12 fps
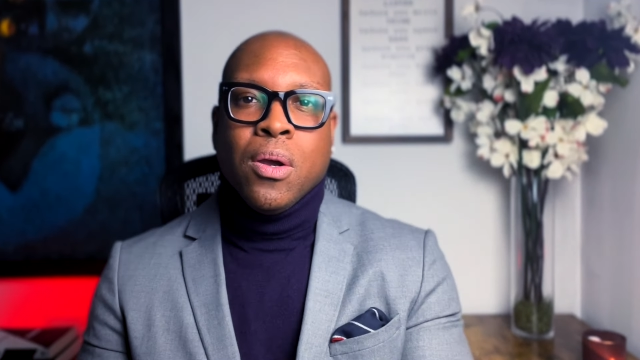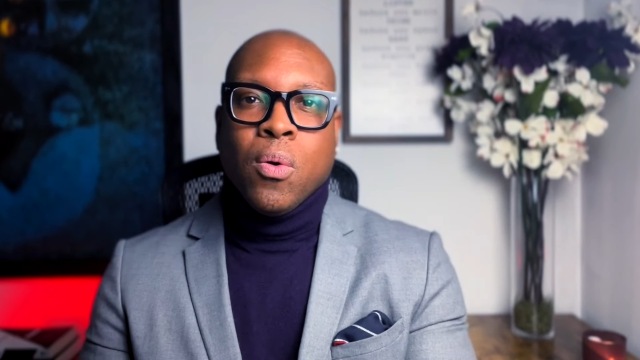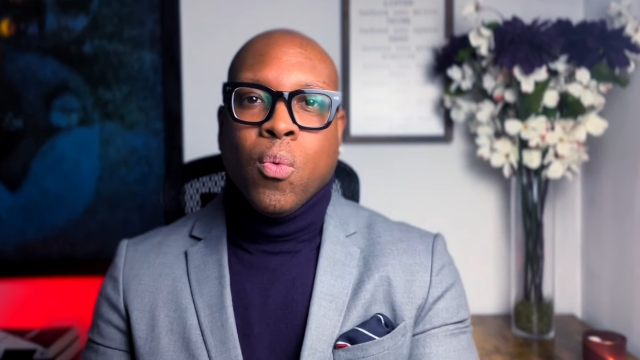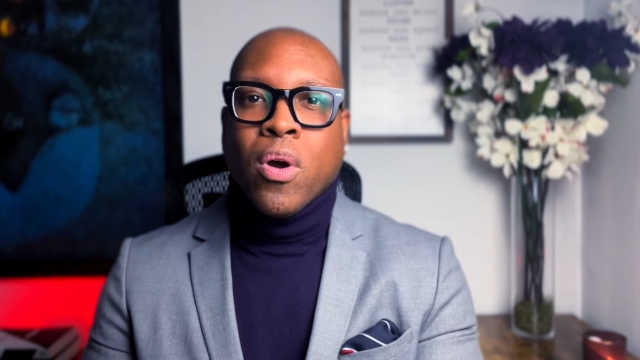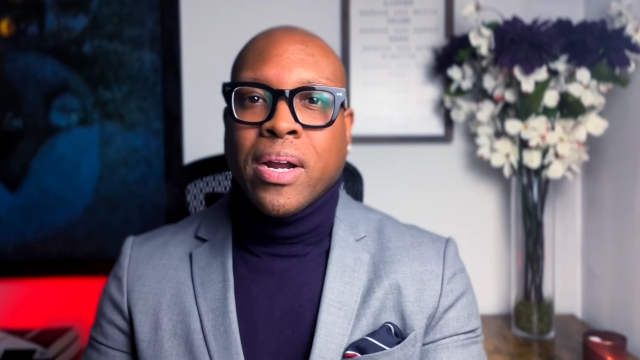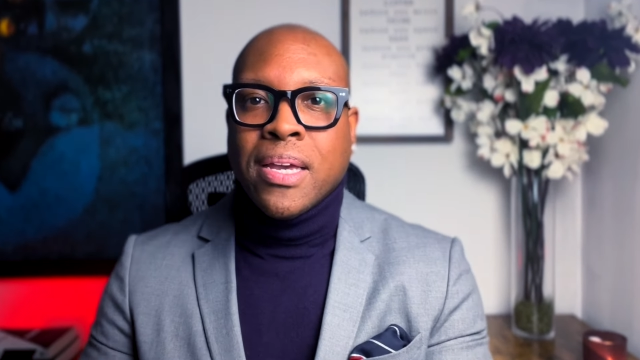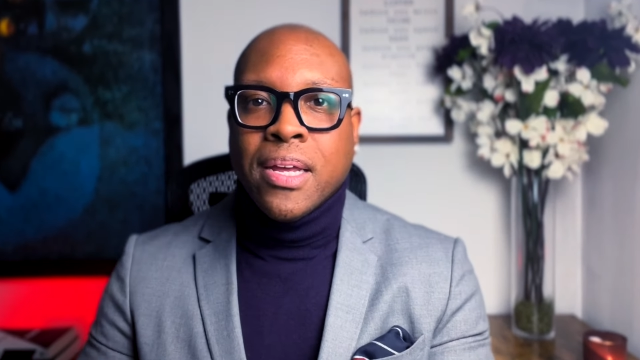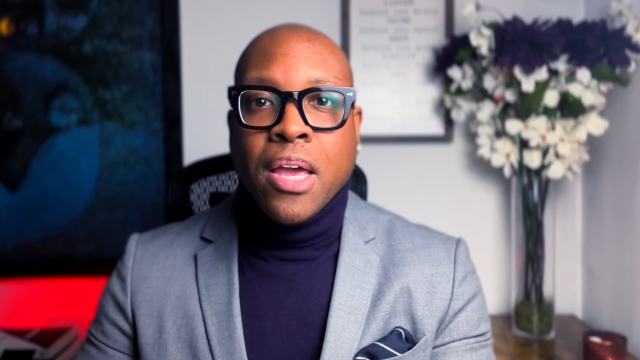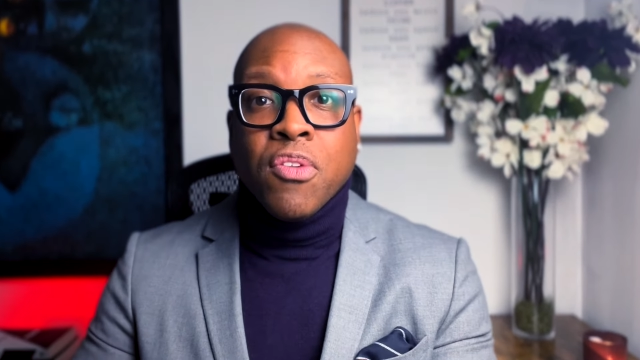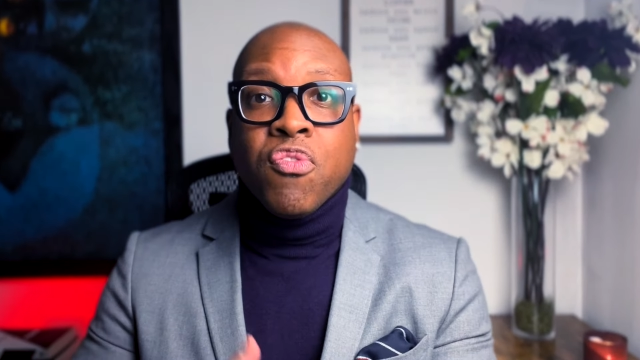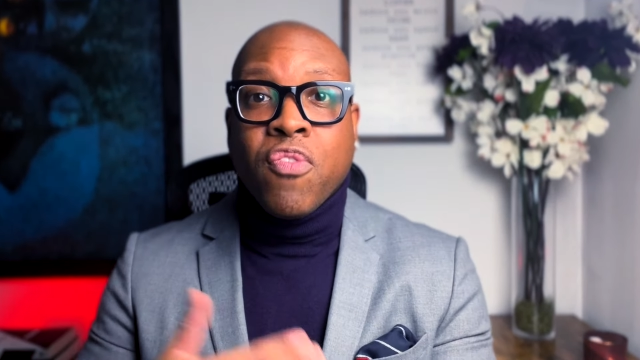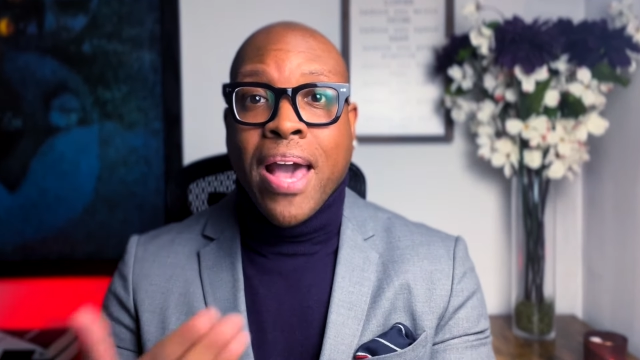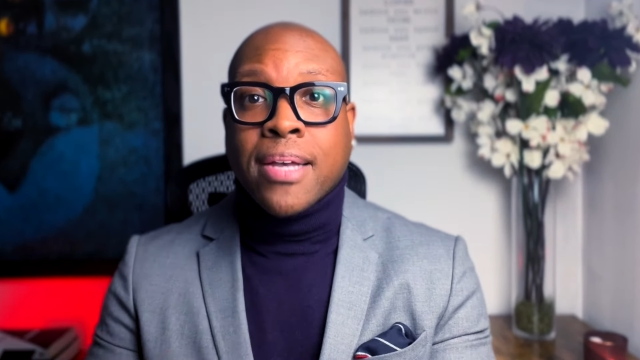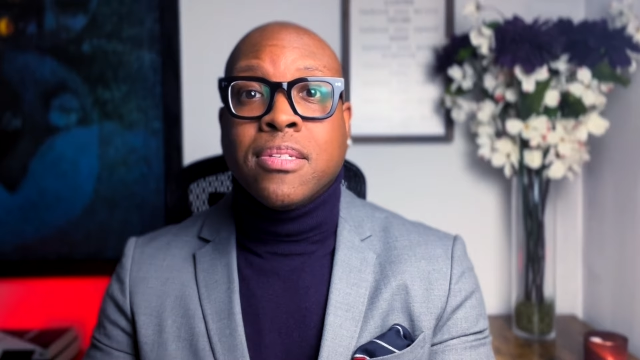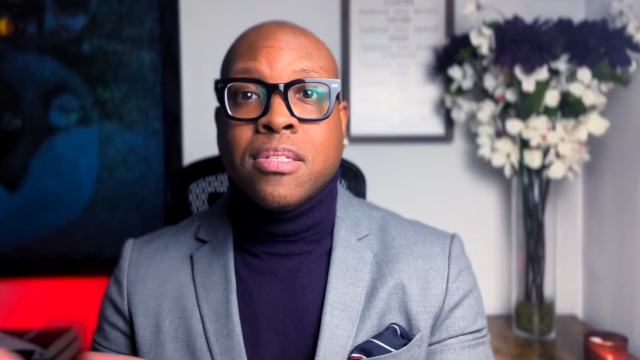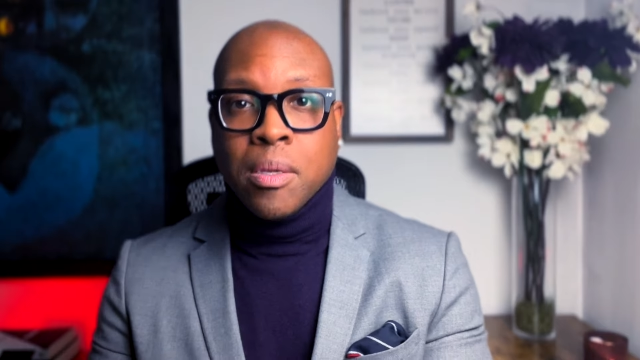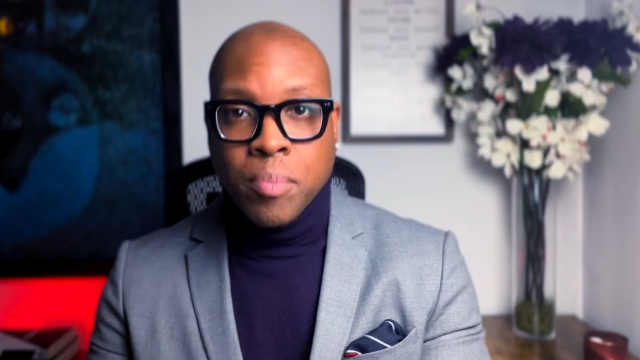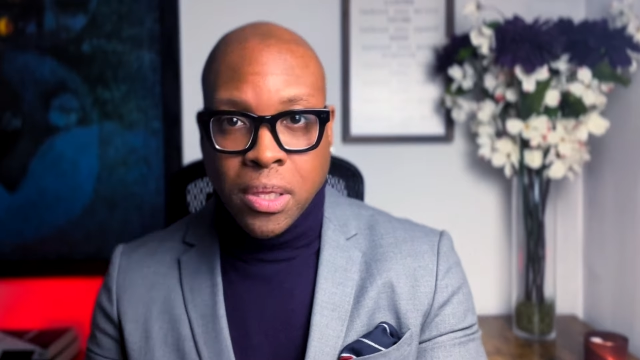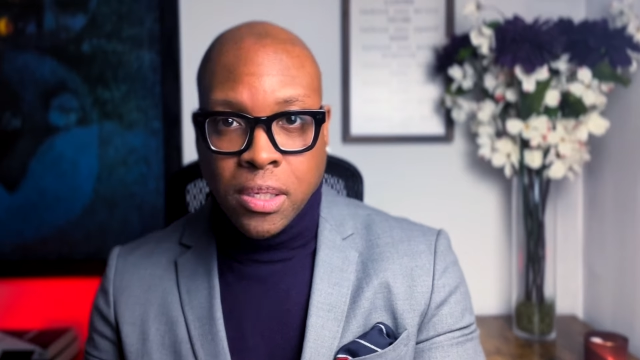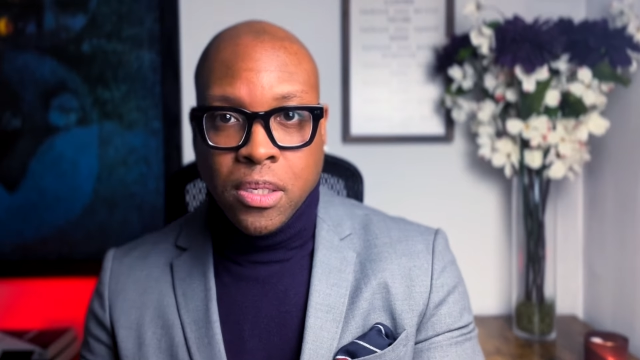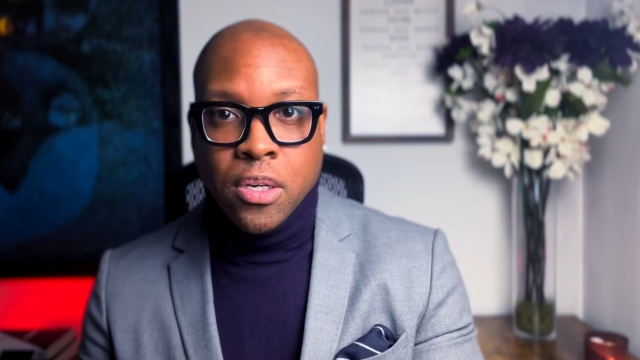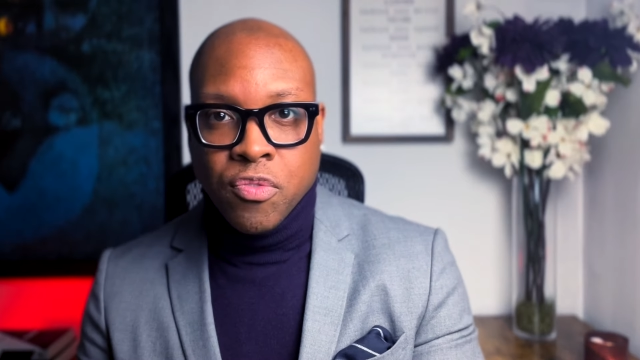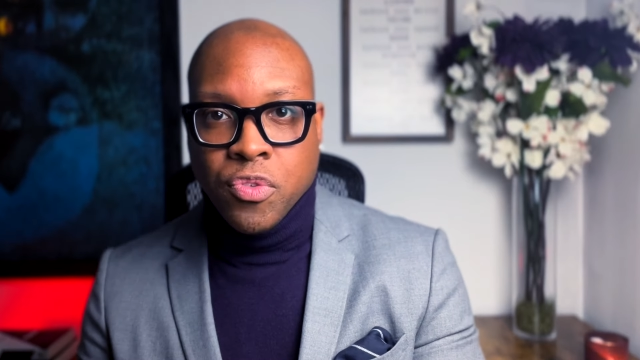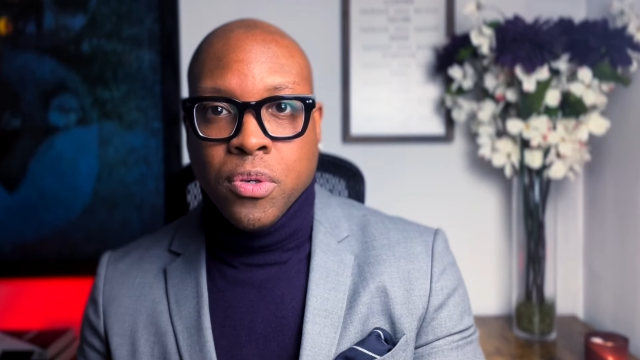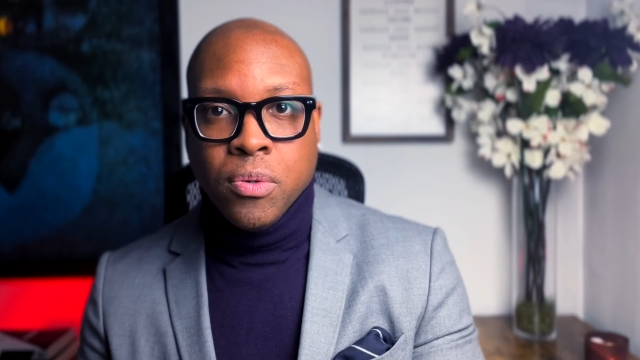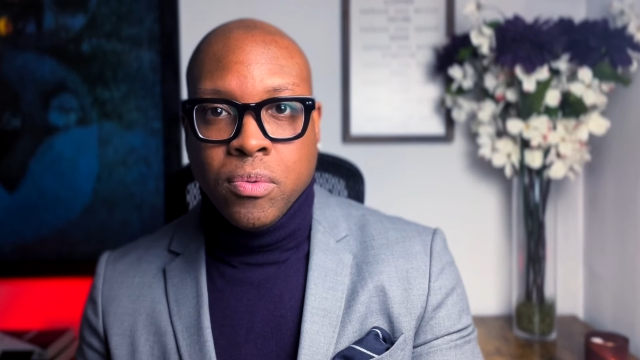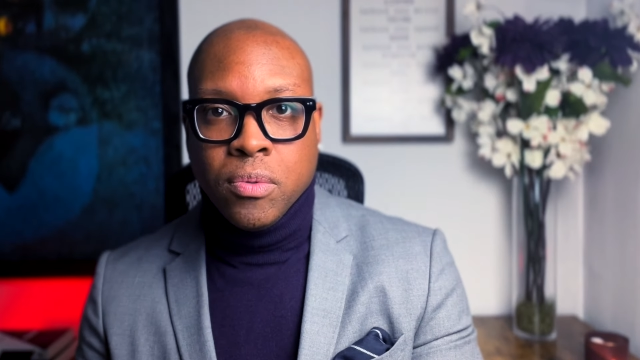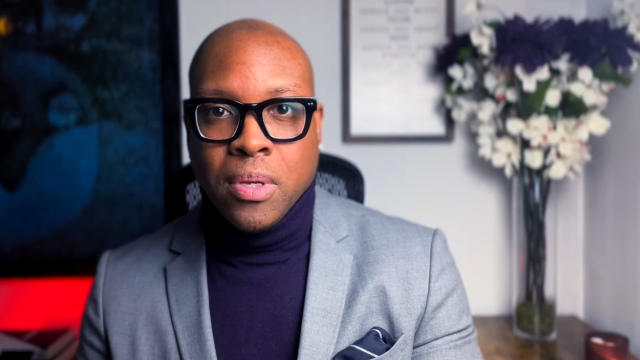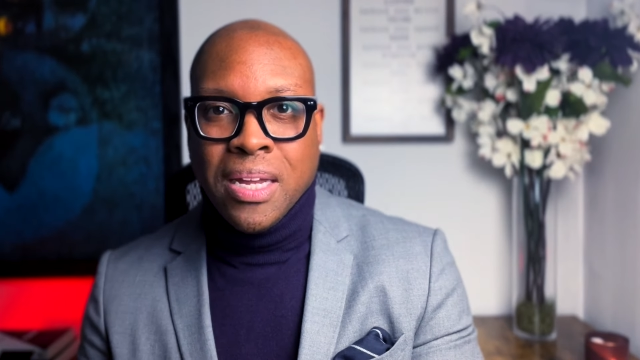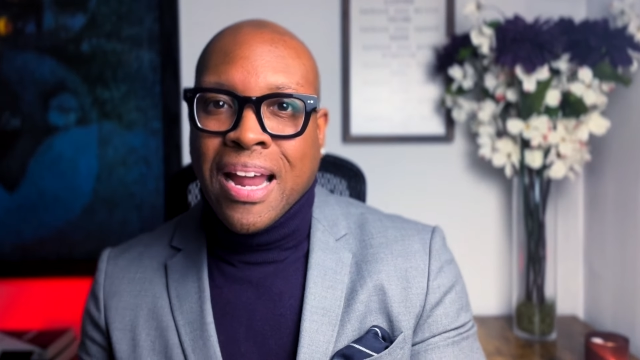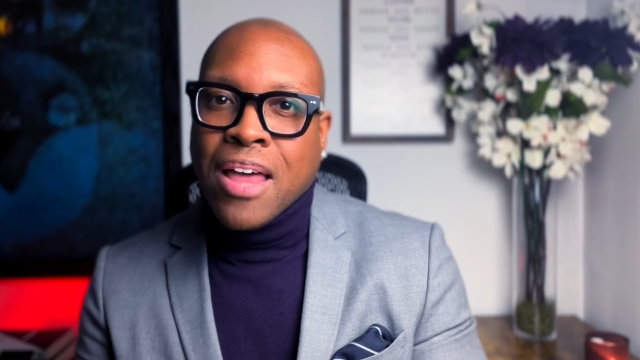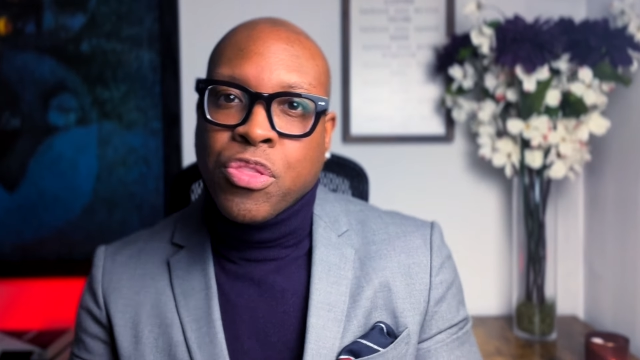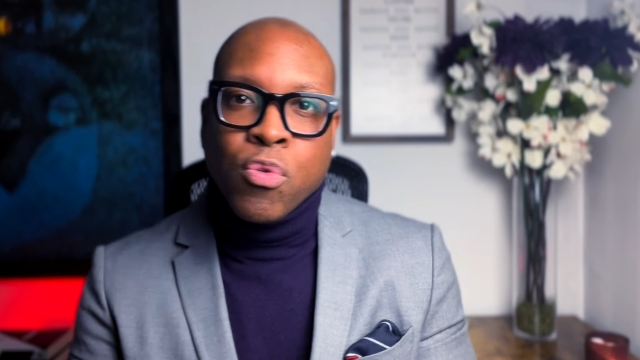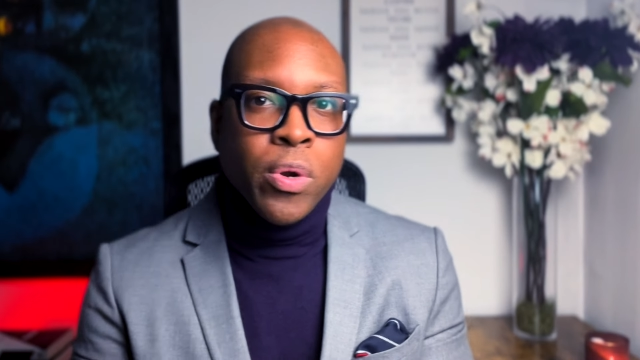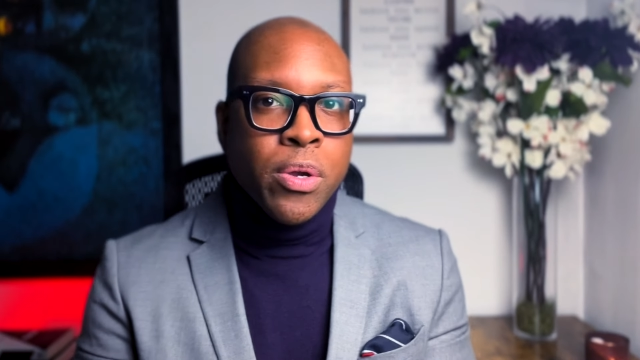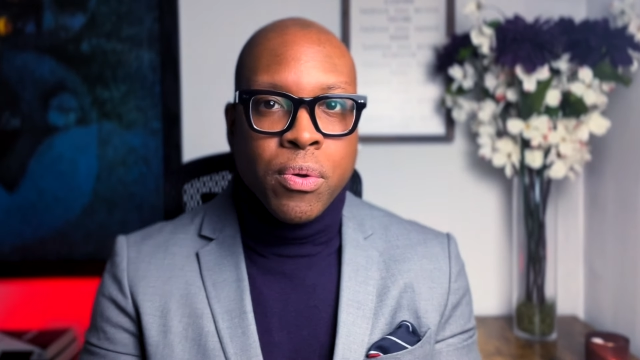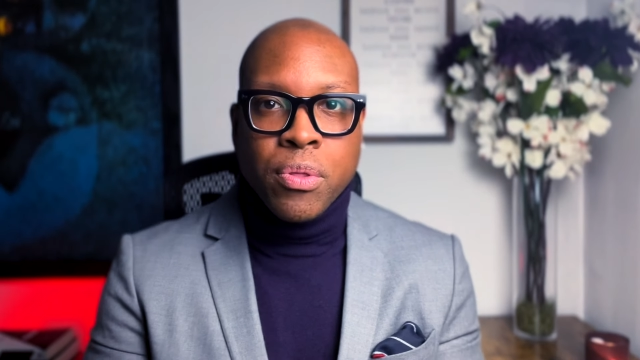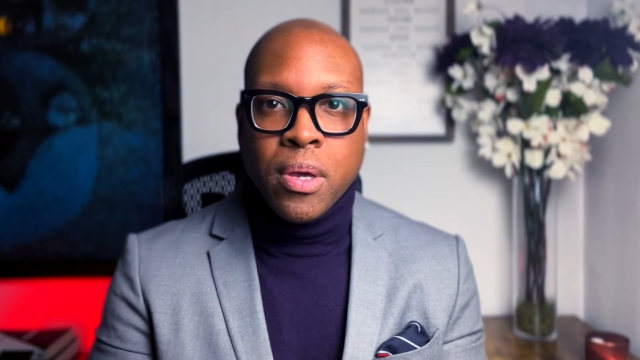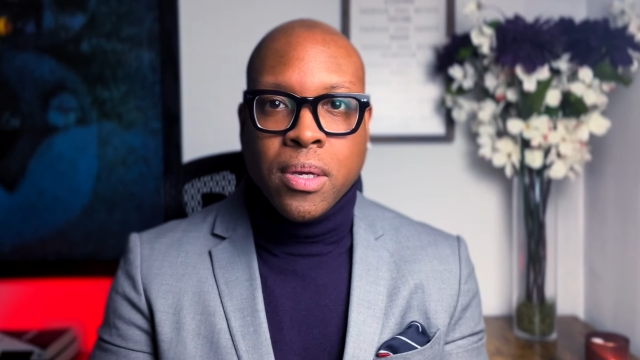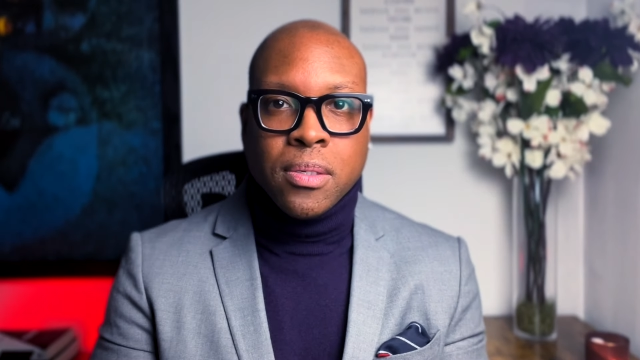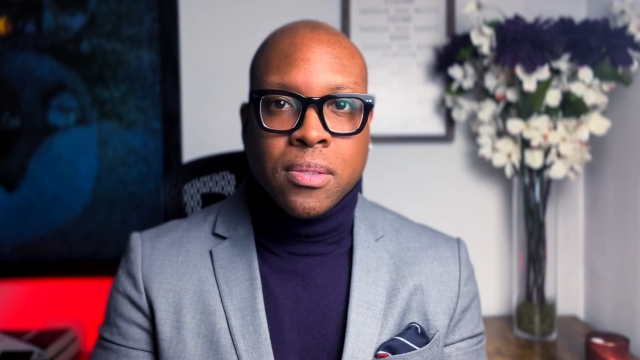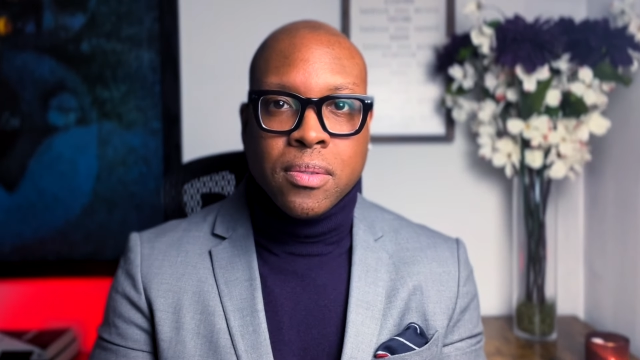want to get a facsimile of you and not the real thing?